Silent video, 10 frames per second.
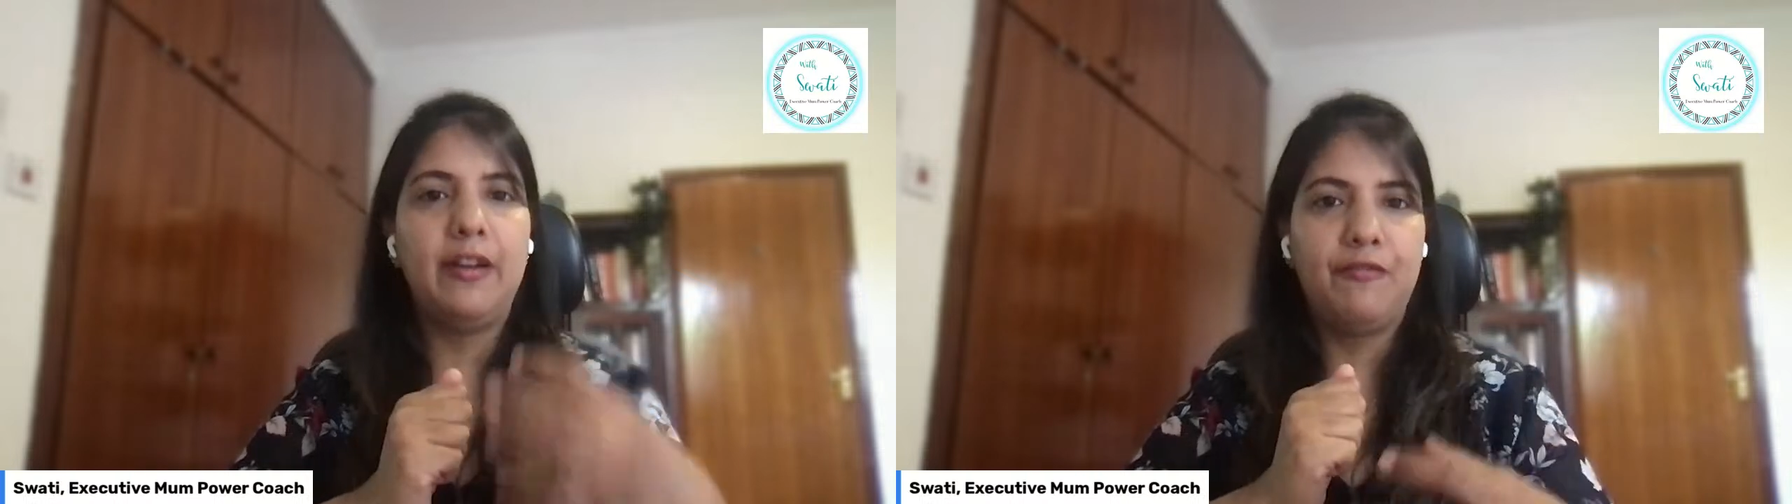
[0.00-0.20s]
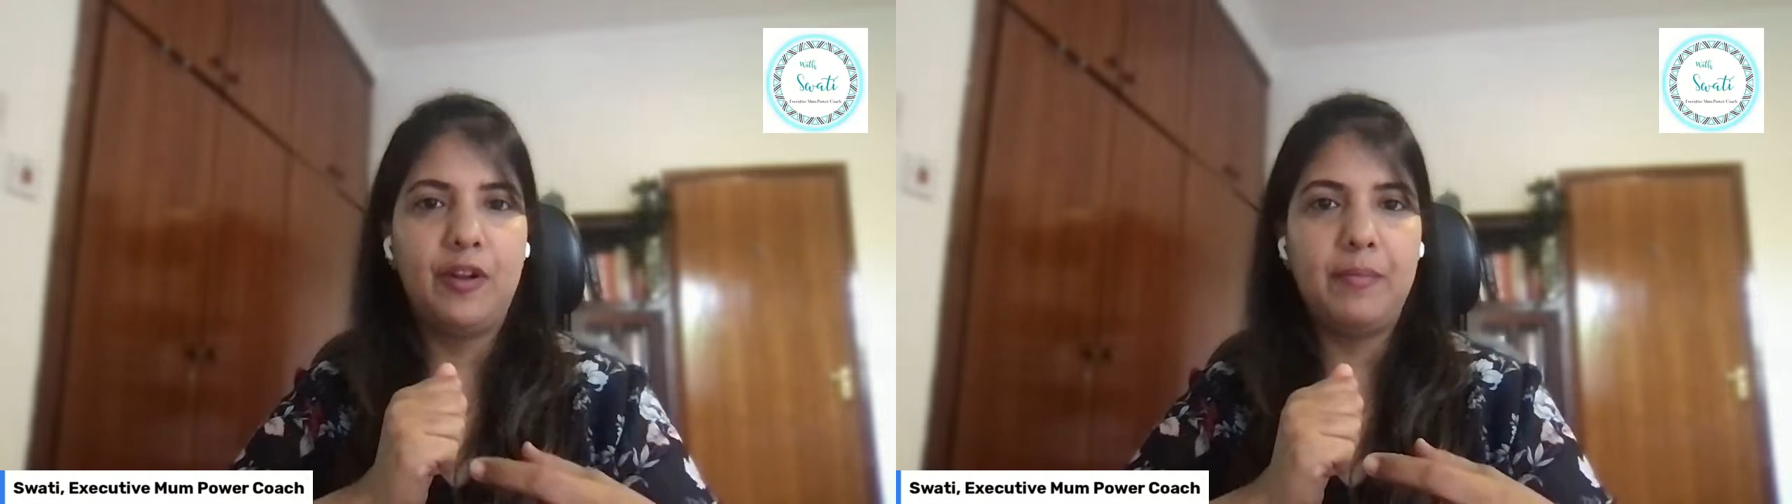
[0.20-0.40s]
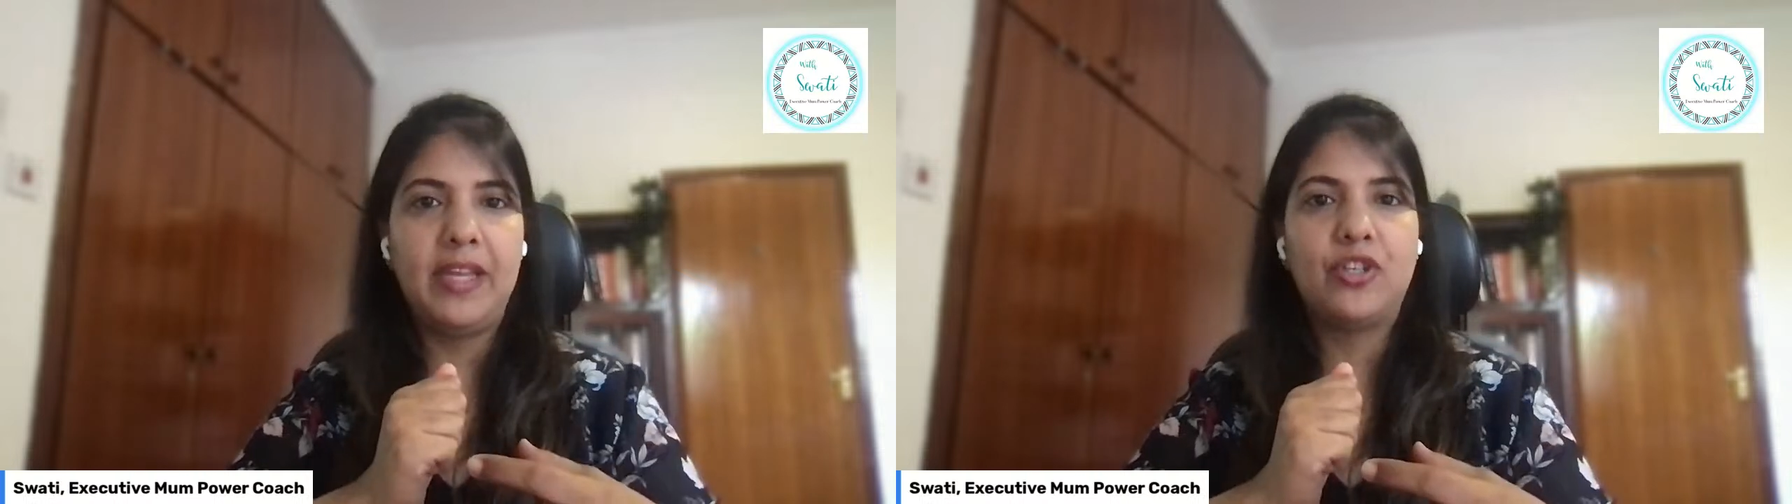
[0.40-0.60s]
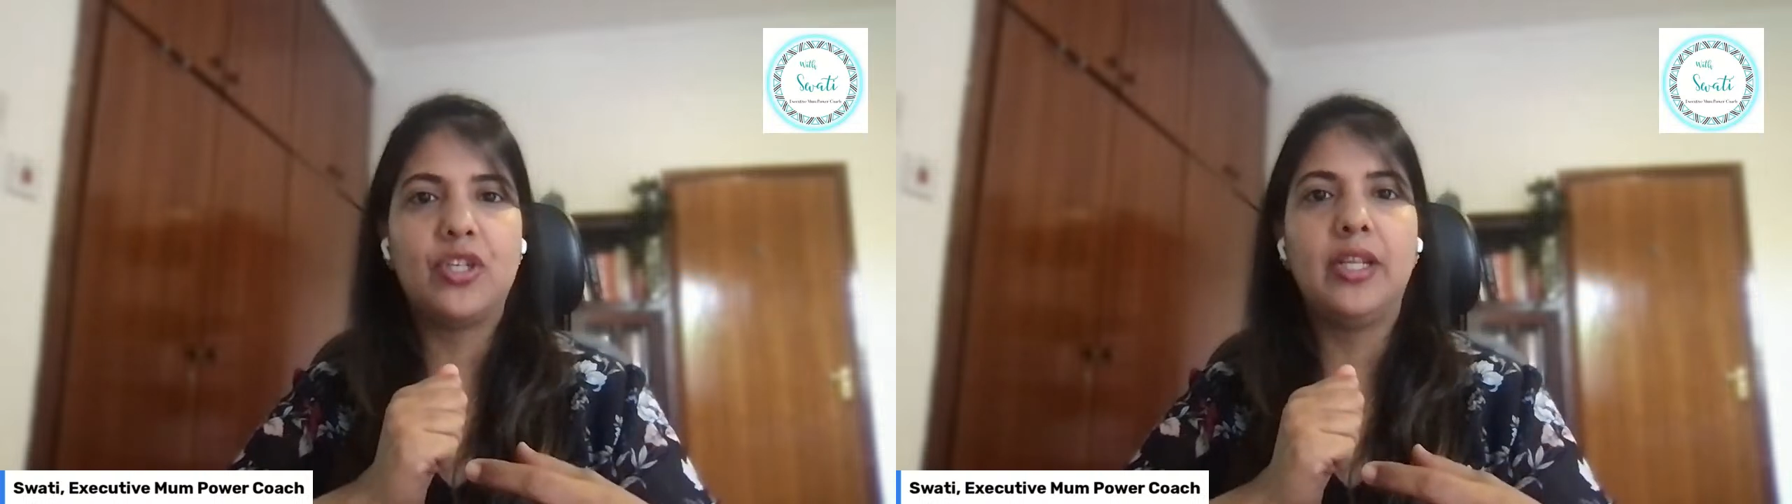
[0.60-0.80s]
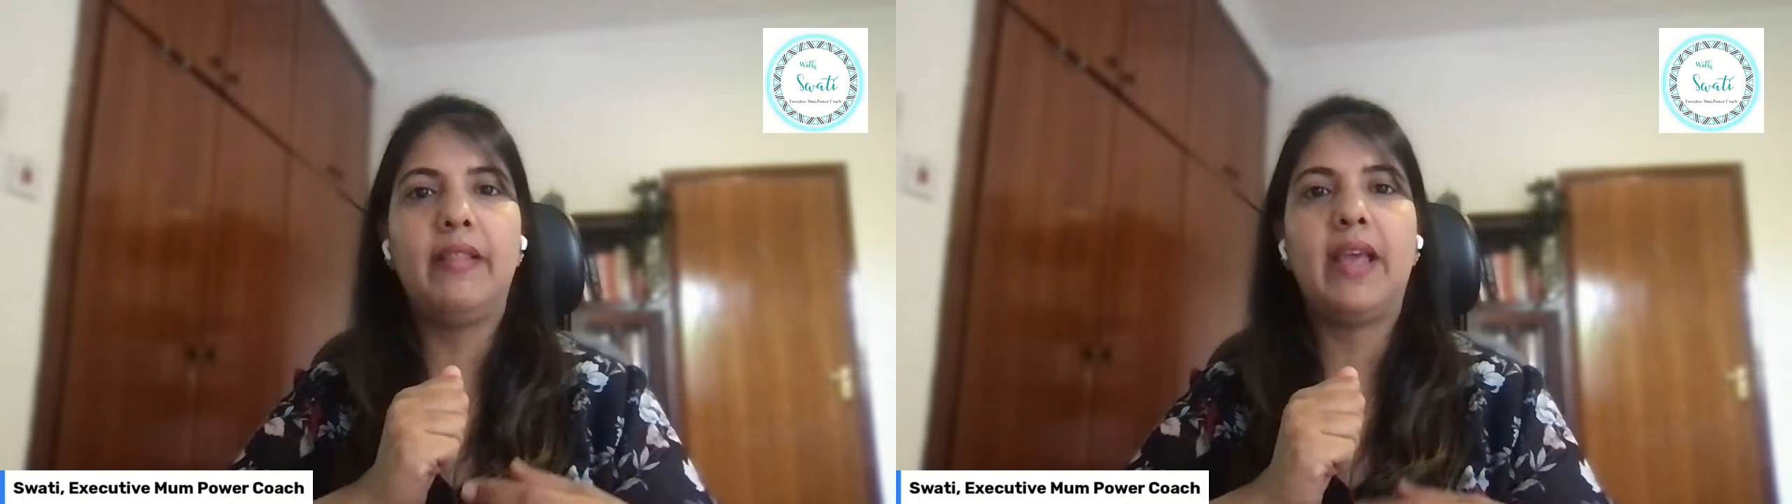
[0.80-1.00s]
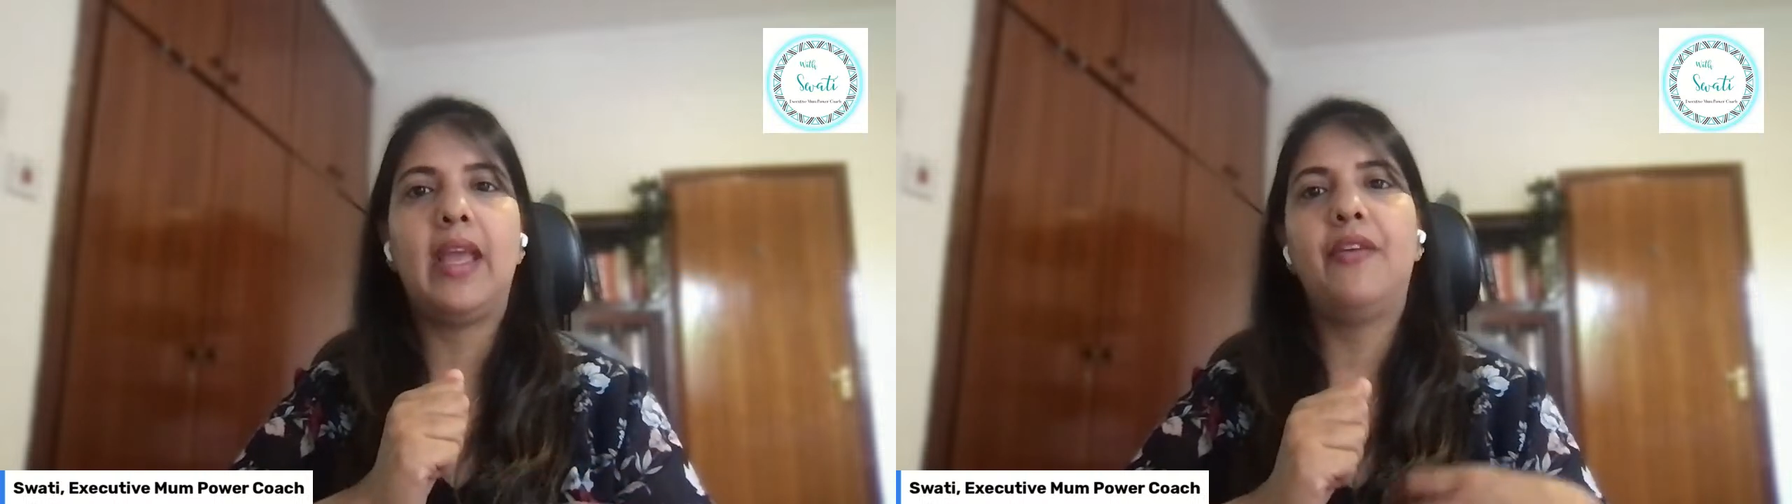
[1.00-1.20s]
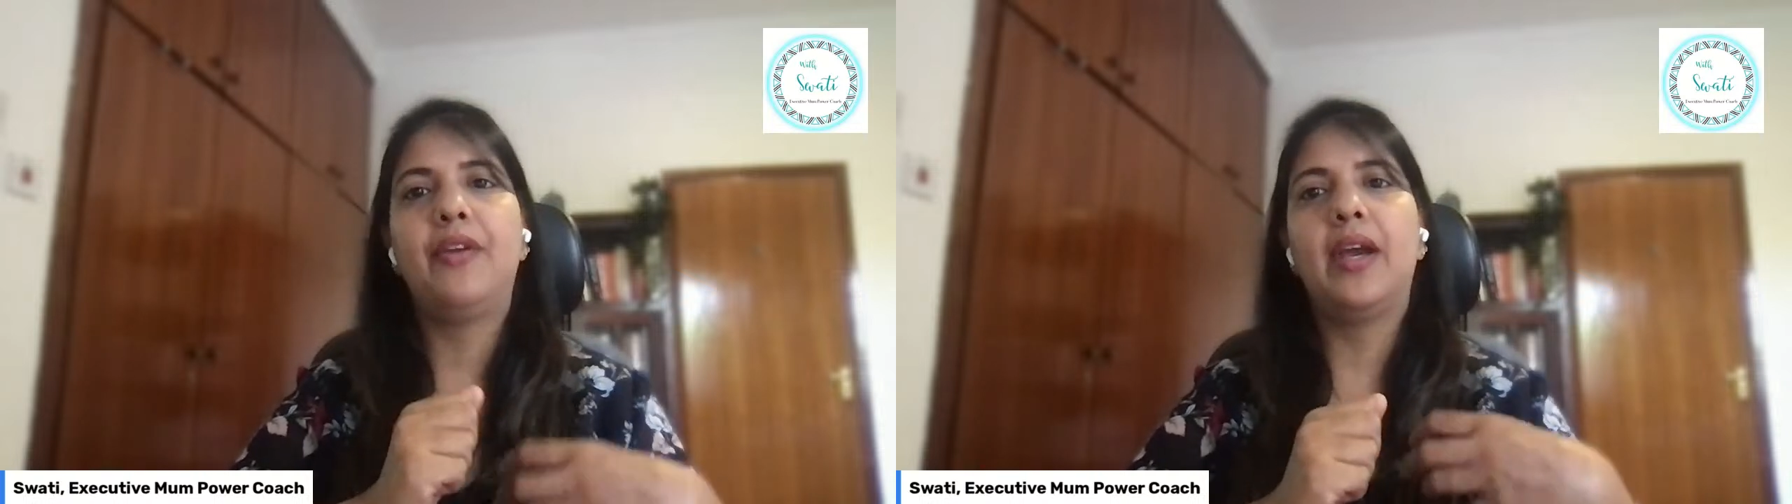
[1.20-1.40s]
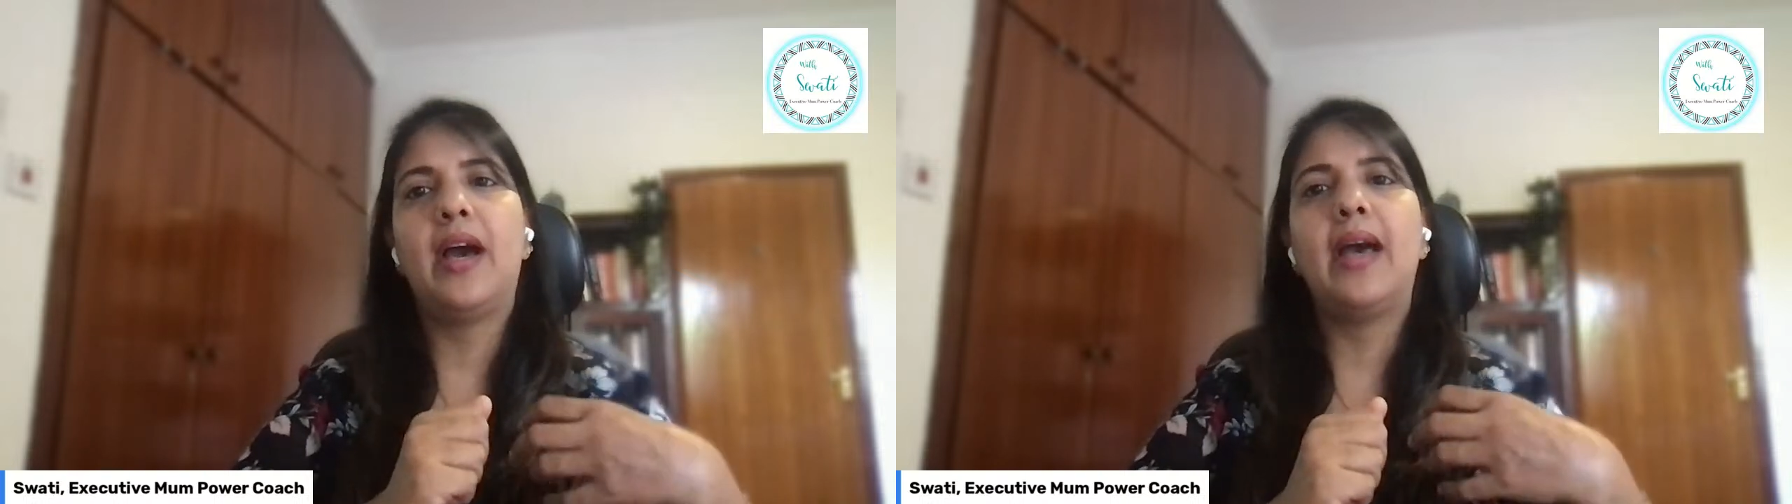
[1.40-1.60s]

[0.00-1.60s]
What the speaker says: inflammation in the area,